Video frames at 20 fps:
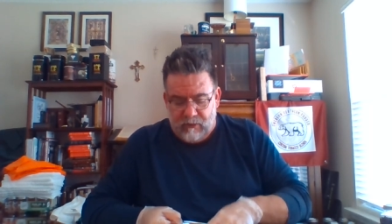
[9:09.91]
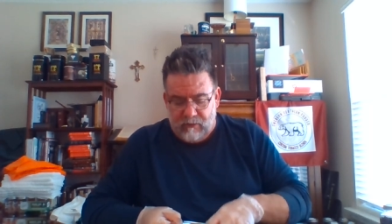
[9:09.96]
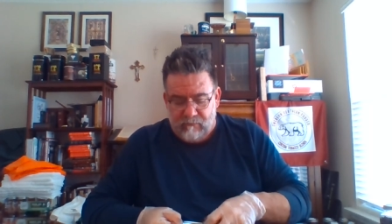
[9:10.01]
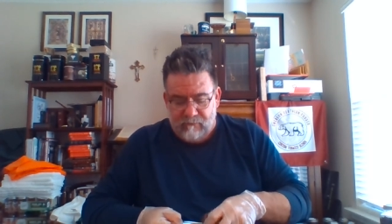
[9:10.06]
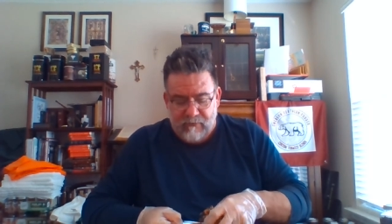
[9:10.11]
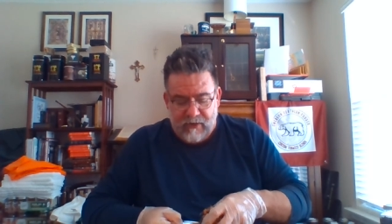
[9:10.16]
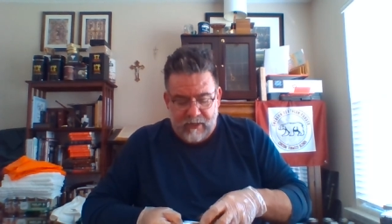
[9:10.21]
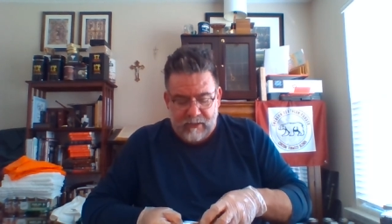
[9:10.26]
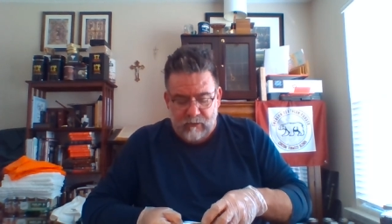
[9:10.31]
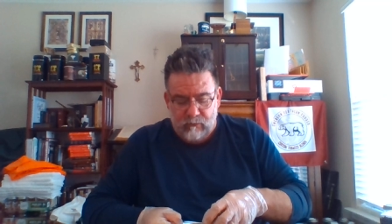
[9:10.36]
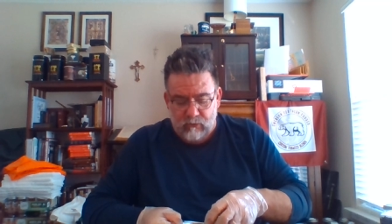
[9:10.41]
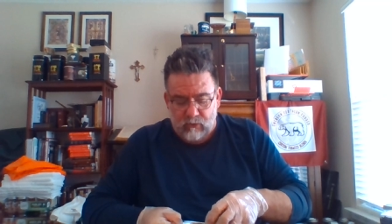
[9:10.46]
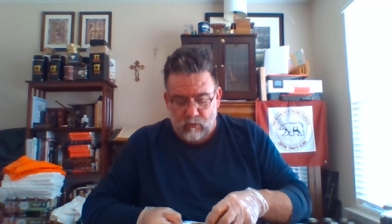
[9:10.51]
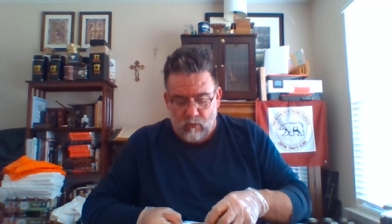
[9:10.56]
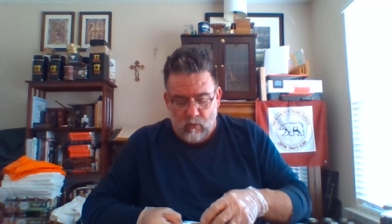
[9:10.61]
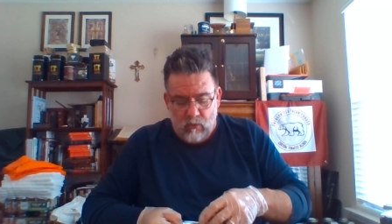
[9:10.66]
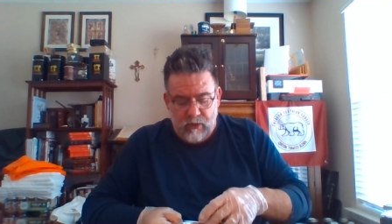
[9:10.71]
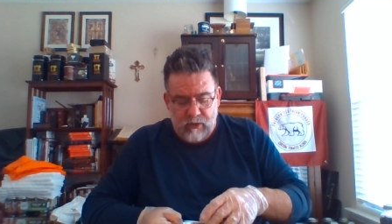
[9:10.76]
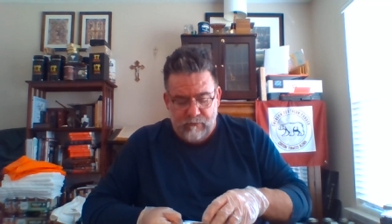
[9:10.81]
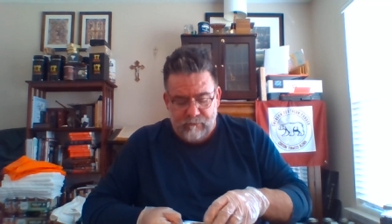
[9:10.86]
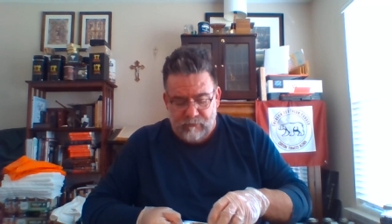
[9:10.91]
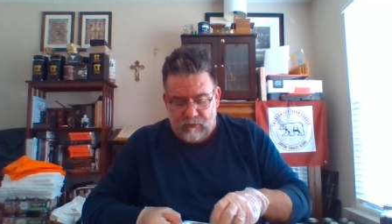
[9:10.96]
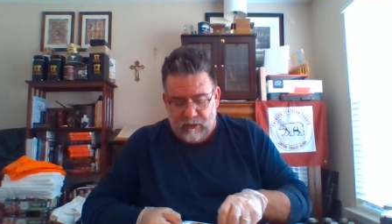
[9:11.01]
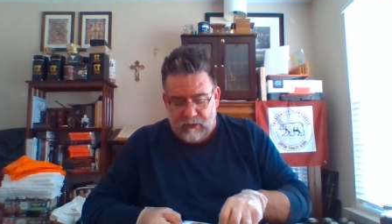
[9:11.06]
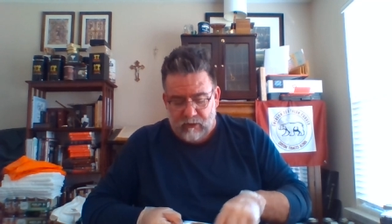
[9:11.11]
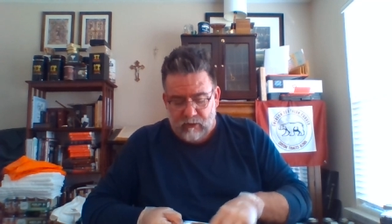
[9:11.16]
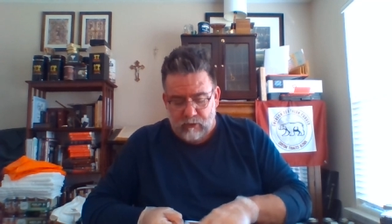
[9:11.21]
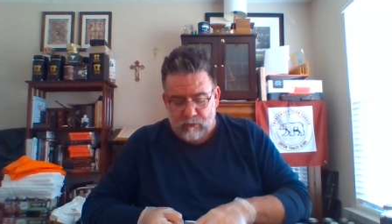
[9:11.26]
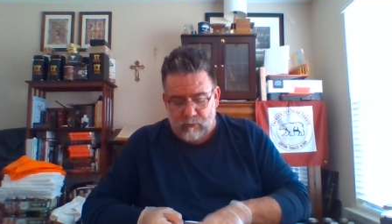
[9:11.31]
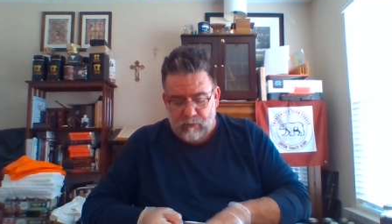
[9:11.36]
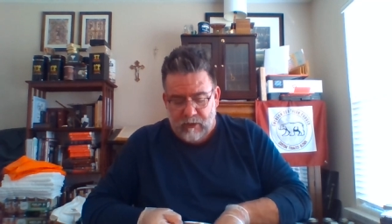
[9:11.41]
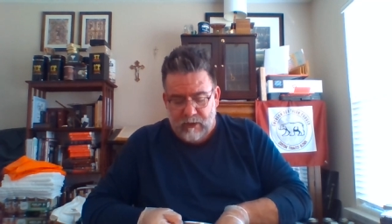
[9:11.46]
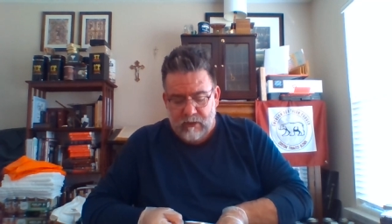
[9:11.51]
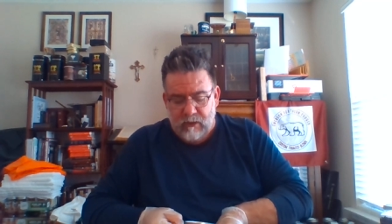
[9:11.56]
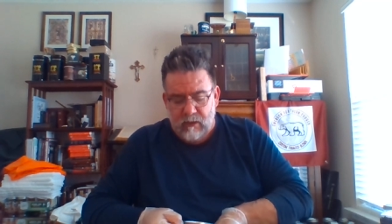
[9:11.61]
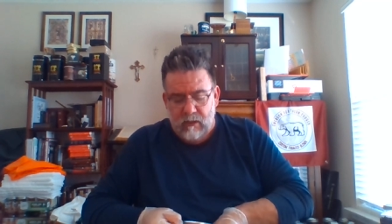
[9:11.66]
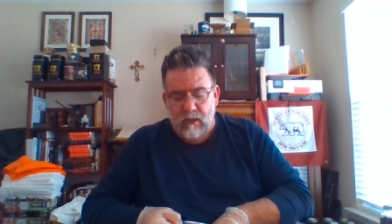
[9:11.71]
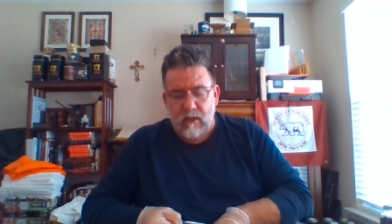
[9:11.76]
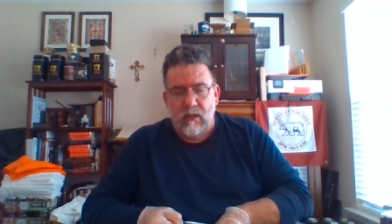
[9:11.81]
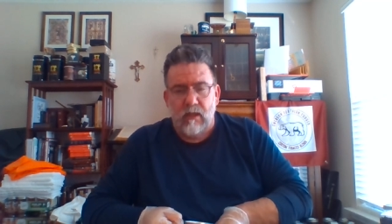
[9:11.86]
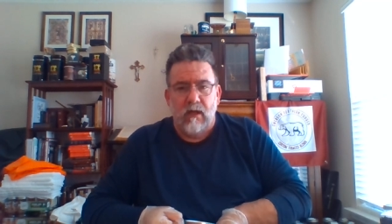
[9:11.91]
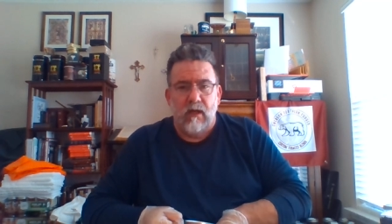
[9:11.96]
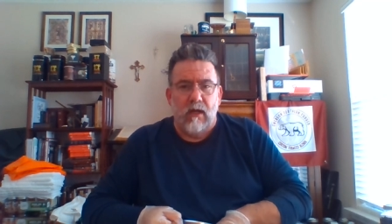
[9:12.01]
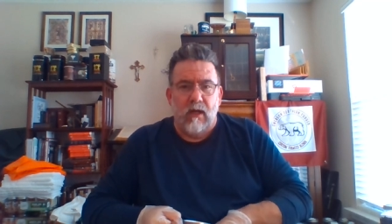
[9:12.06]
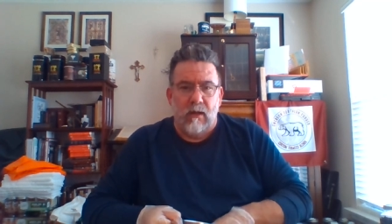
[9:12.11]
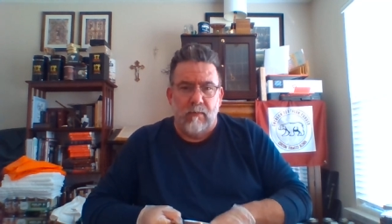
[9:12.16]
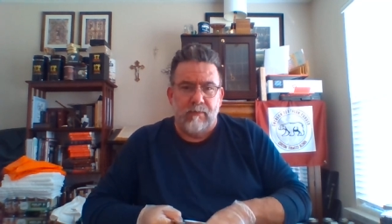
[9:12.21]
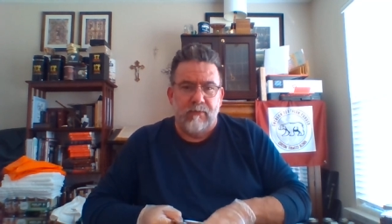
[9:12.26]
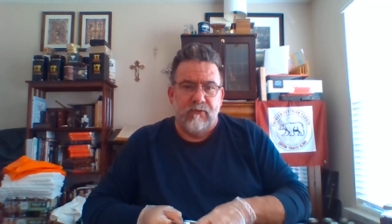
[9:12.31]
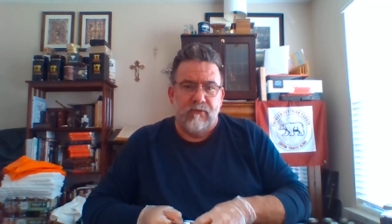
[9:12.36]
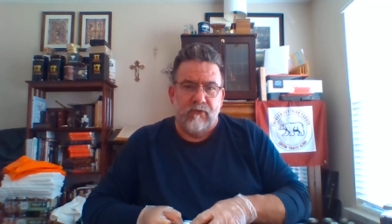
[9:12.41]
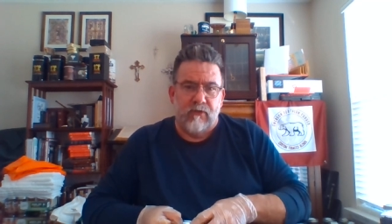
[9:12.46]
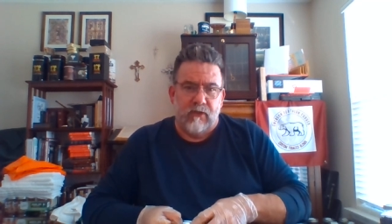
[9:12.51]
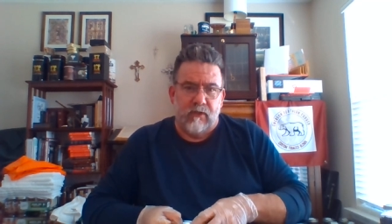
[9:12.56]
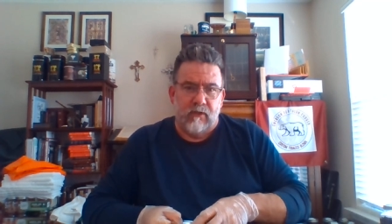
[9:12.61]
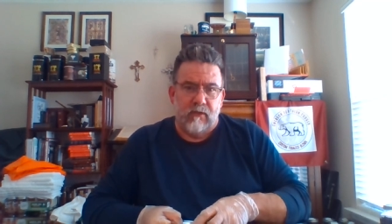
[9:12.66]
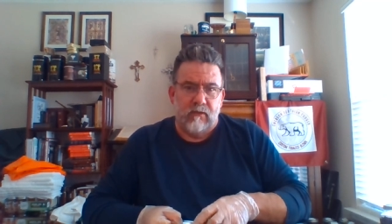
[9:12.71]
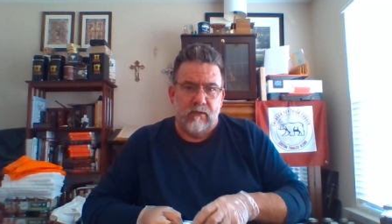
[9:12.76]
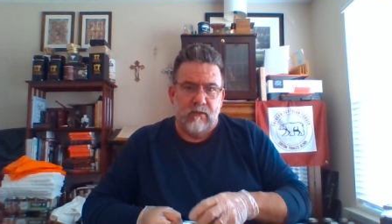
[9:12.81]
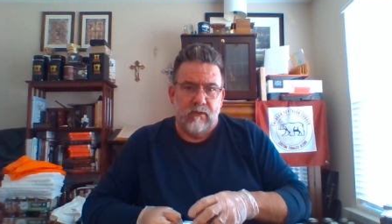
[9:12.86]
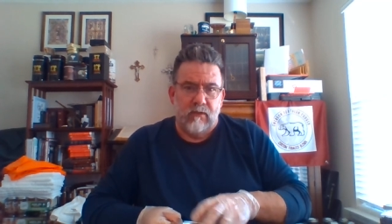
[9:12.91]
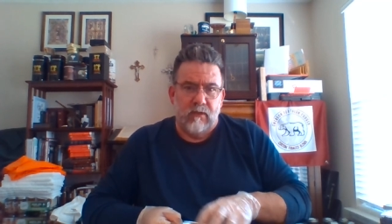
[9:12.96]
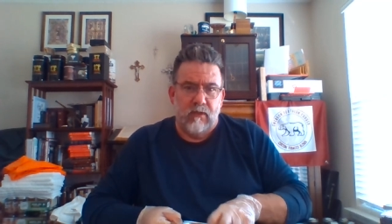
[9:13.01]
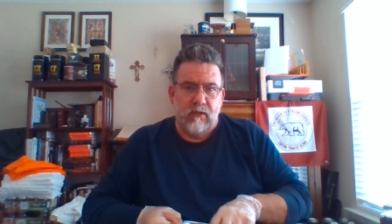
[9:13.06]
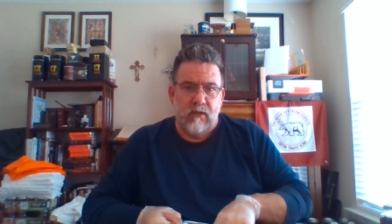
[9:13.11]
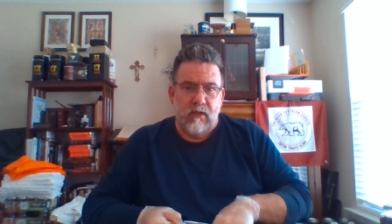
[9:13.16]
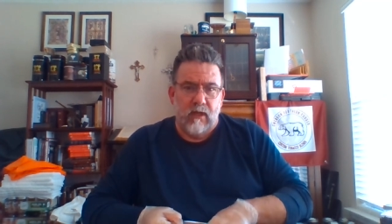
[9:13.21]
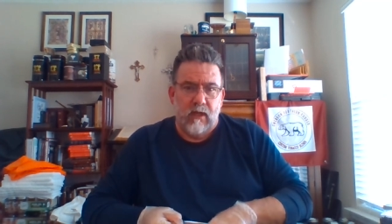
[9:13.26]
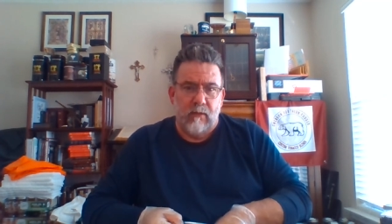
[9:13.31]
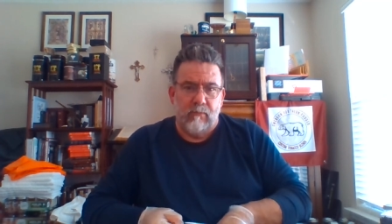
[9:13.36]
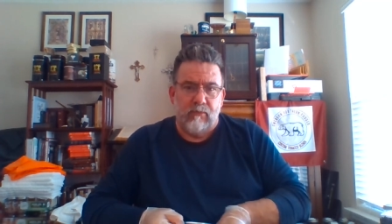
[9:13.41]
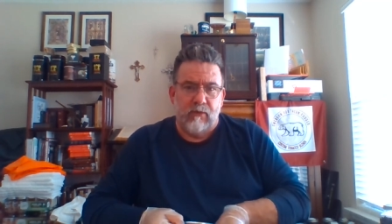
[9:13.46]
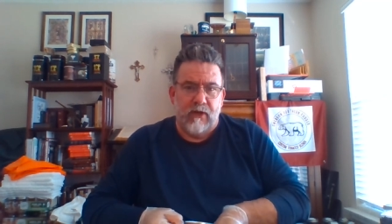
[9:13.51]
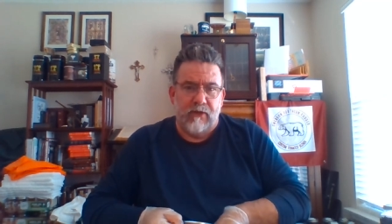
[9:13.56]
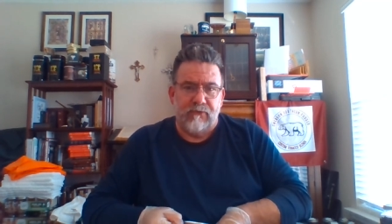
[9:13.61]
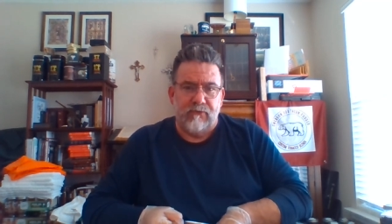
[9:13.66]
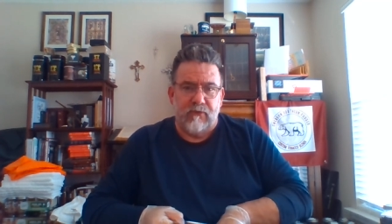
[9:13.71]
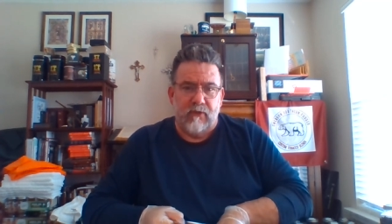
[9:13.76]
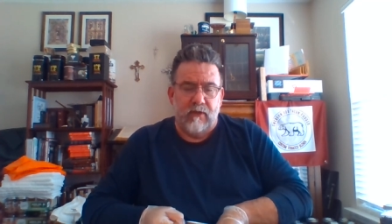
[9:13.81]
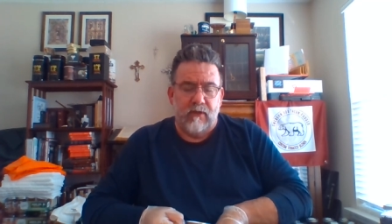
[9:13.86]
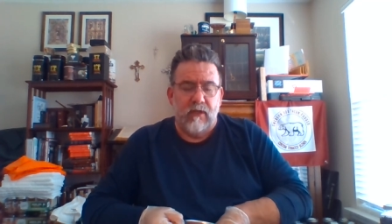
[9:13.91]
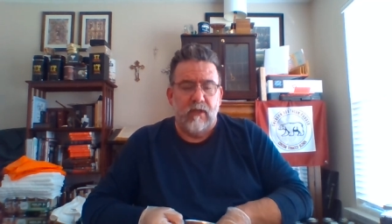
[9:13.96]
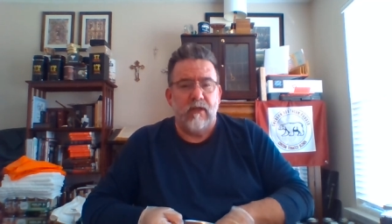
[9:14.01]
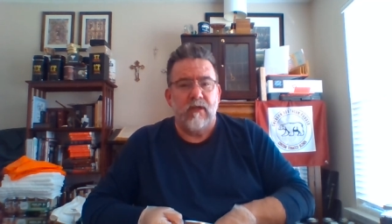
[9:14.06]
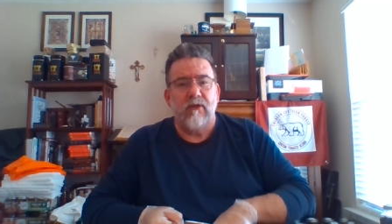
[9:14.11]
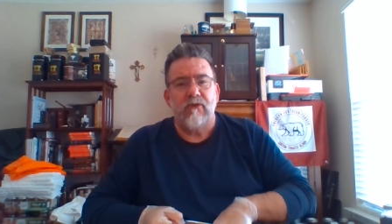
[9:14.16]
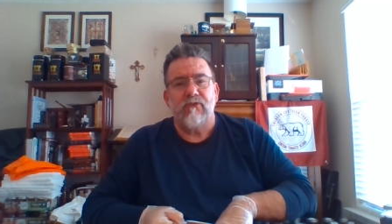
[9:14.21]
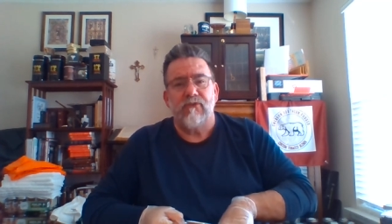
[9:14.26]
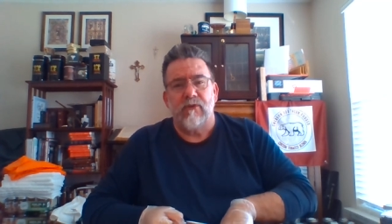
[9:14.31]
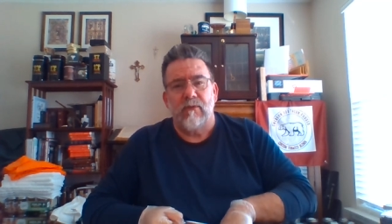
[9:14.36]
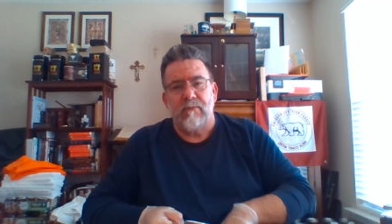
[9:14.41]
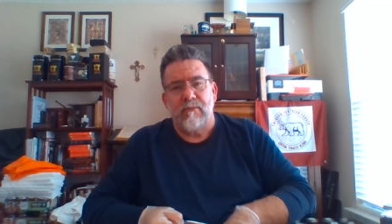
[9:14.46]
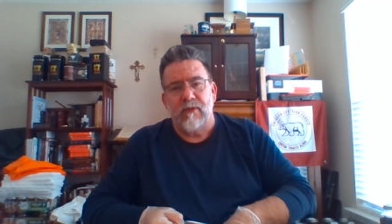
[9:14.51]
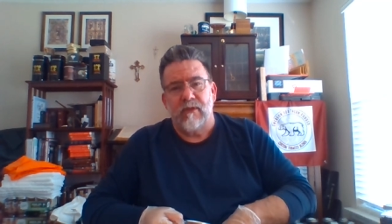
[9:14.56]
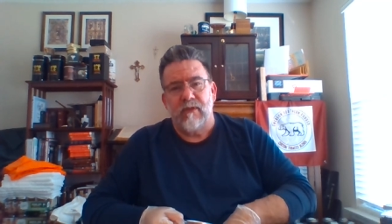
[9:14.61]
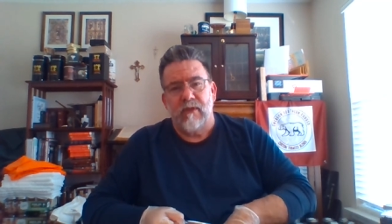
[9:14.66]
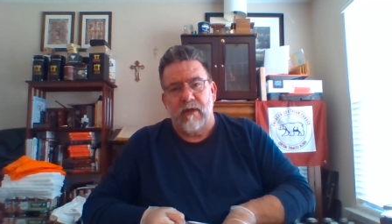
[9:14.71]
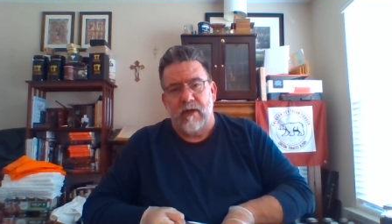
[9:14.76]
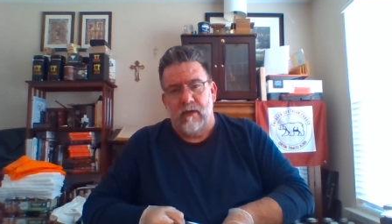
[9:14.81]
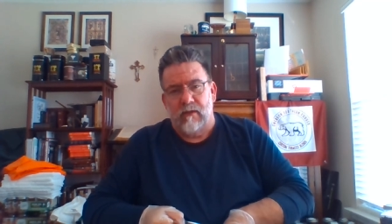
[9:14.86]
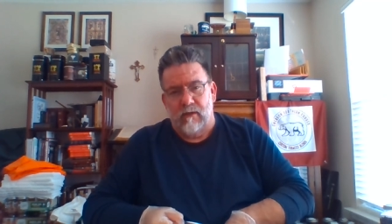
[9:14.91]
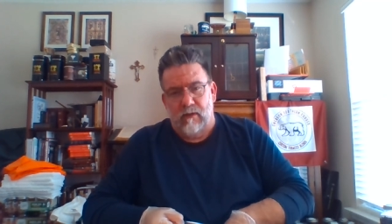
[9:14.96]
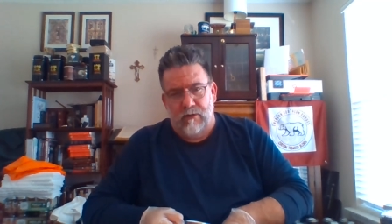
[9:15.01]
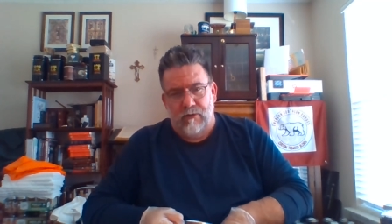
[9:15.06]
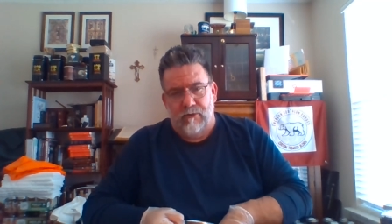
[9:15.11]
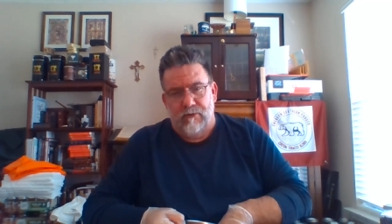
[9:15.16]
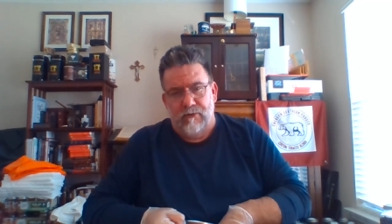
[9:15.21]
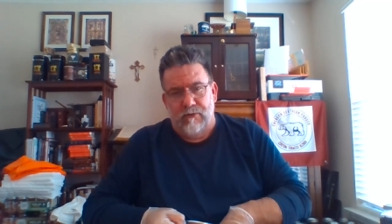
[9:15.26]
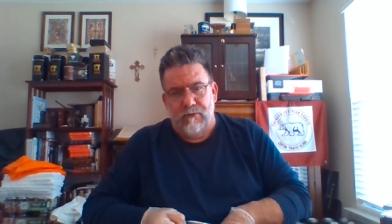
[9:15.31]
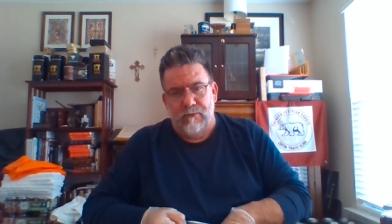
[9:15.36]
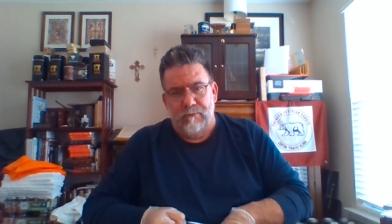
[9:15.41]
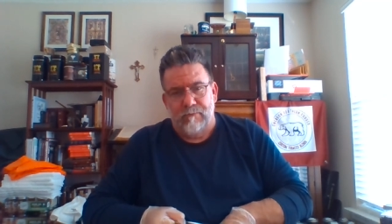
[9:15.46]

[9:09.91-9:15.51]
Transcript: In fact, it was a wonderful English blend up until I pressed it. And here's something that I learned.